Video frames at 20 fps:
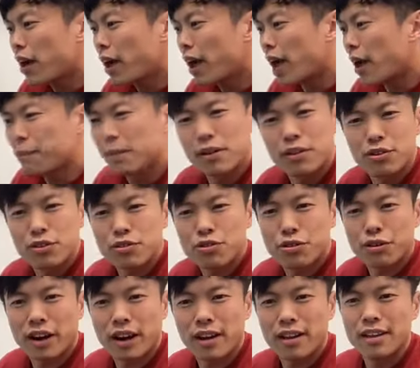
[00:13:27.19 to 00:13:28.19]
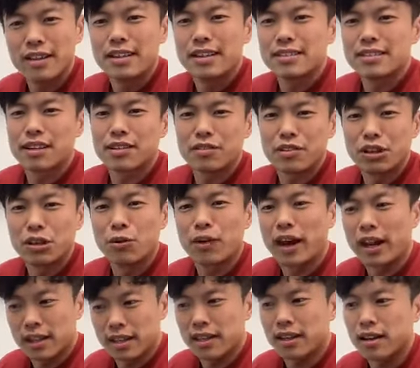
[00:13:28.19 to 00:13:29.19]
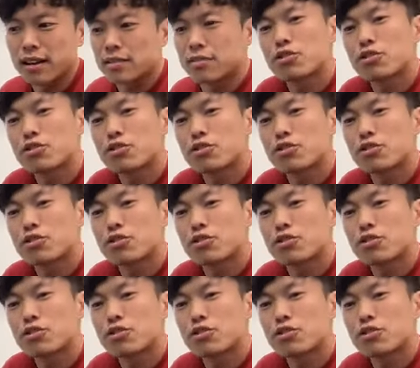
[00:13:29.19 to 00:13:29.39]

happy to try some new ideas,